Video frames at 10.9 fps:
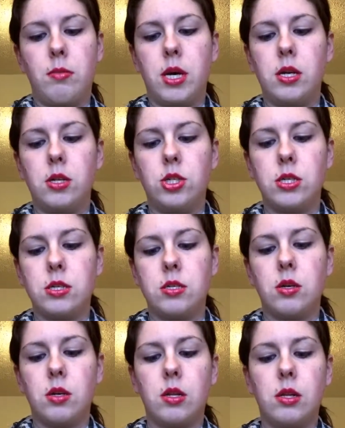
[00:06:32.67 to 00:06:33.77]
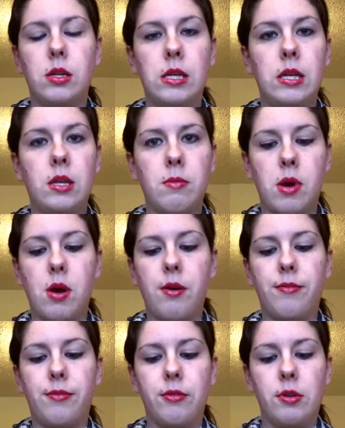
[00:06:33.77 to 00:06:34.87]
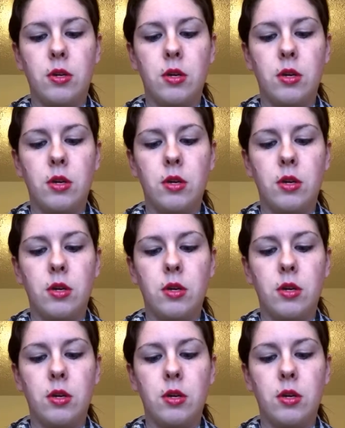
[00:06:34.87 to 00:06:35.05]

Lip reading: but just clean them off.